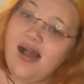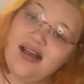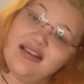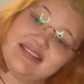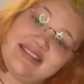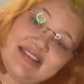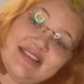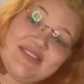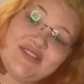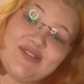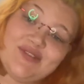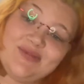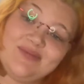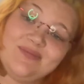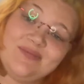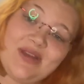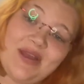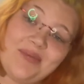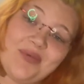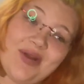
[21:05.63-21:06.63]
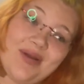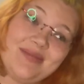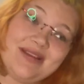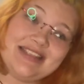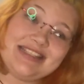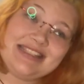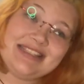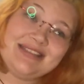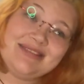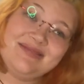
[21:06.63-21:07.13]
See you soon. I
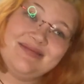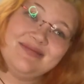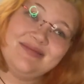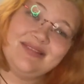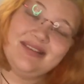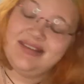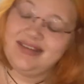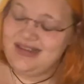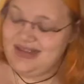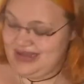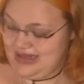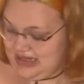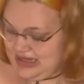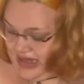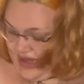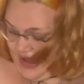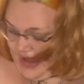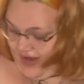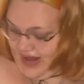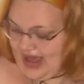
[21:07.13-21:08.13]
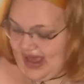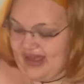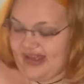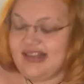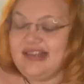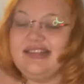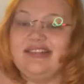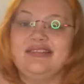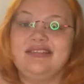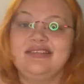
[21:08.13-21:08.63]
promise. Okay.